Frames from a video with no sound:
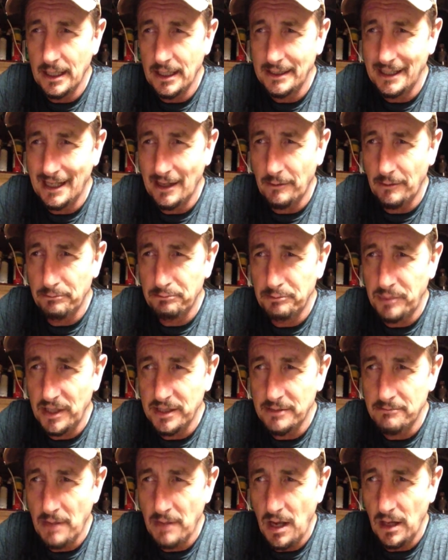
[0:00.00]
Now, by
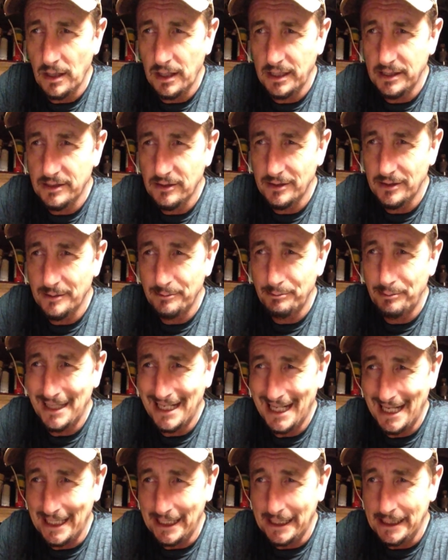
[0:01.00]
the markings on the
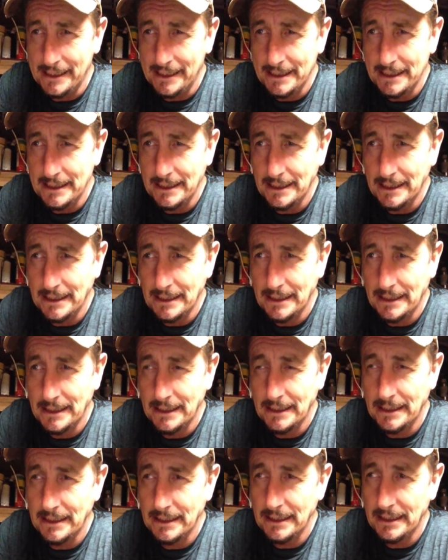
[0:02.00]
blade,
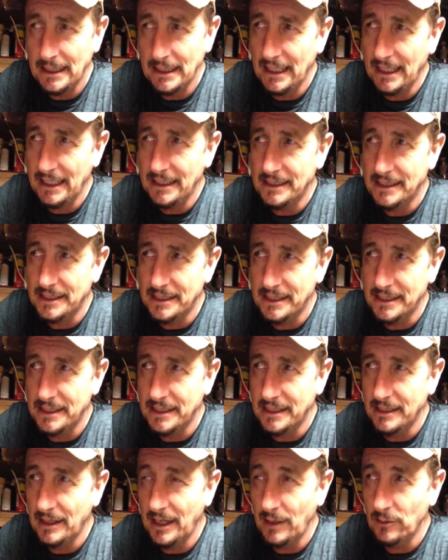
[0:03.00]

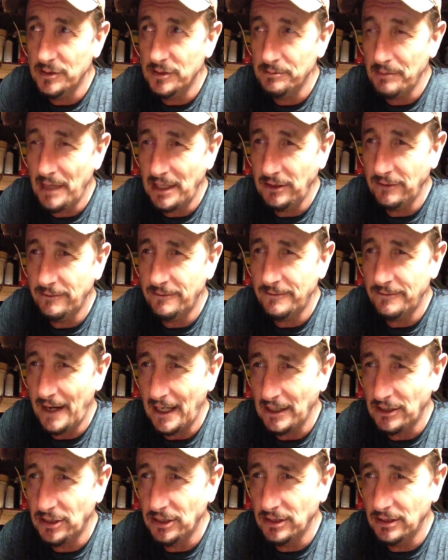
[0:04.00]
it was
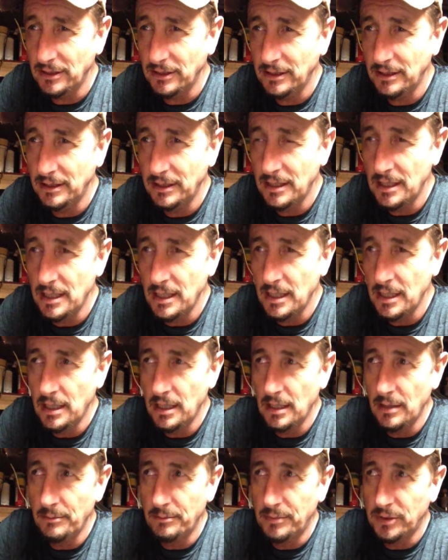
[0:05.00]
manufactured
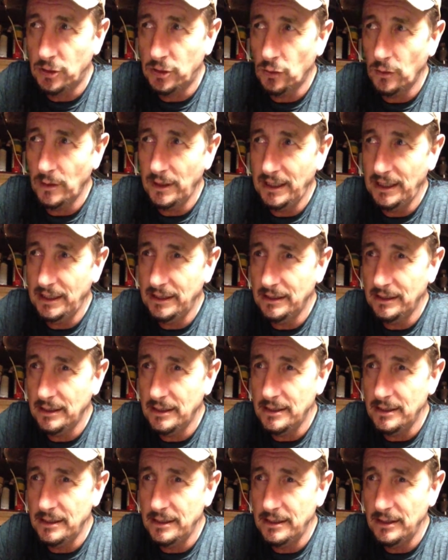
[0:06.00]
between
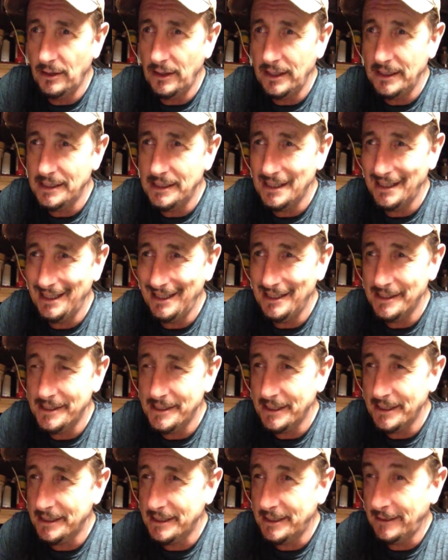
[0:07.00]

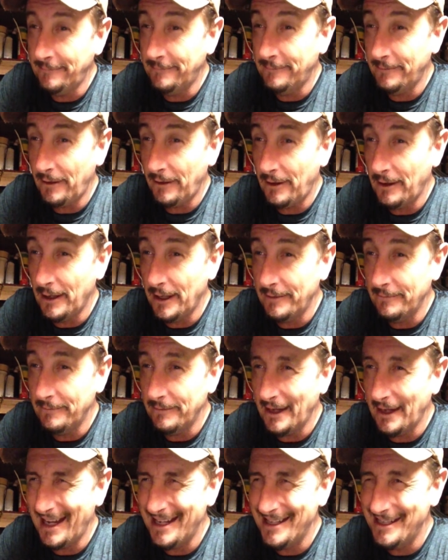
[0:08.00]
1965
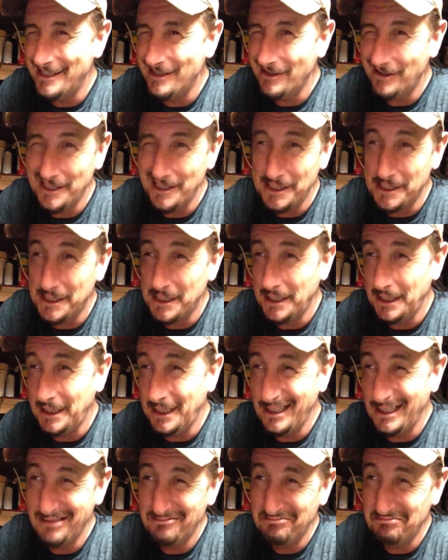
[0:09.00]
and
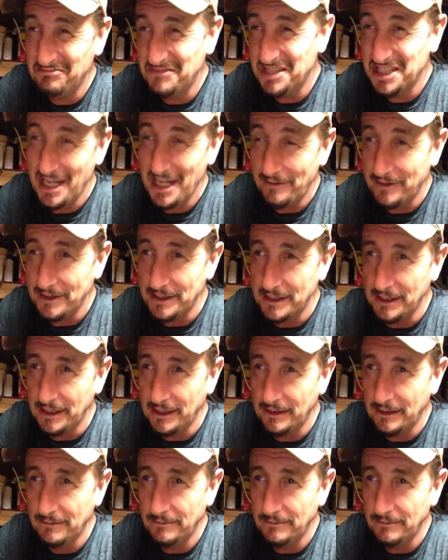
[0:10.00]
1970,